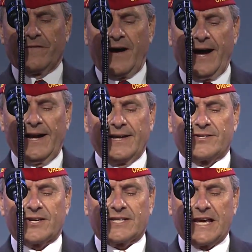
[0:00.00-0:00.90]
of highly
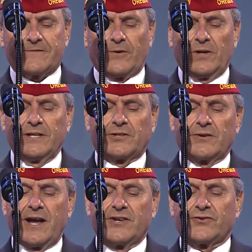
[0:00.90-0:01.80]
successful
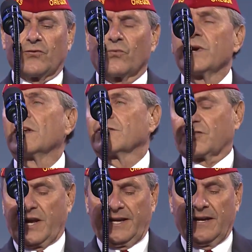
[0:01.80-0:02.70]
international real
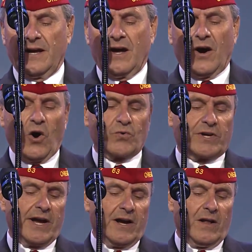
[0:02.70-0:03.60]
estate,
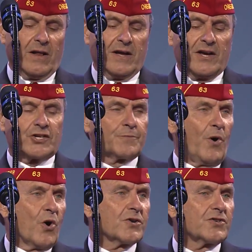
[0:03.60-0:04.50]
hotel,
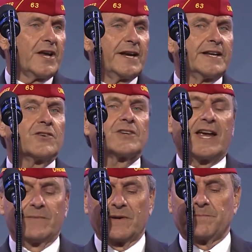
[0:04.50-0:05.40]
sports, and
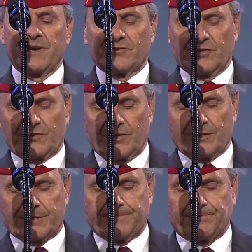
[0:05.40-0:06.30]
entertainment
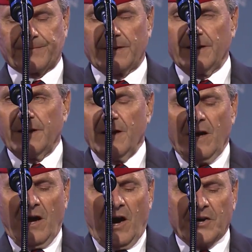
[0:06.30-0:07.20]
businesses.
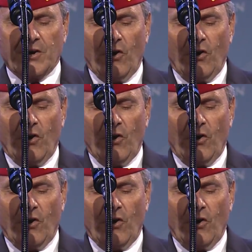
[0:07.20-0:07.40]
On